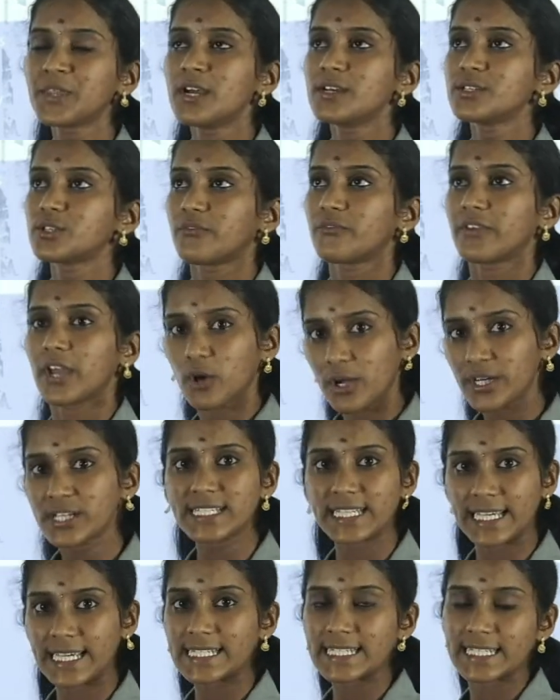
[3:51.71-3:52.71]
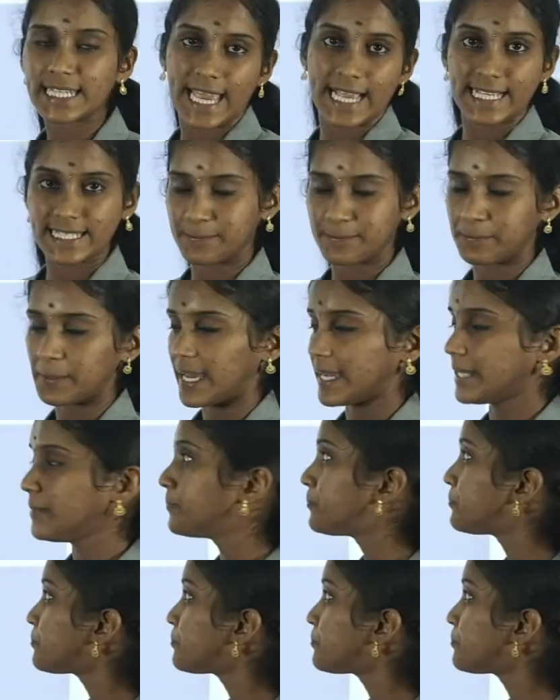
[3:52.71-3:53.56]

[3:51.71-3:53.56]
So we are going to see it and explain.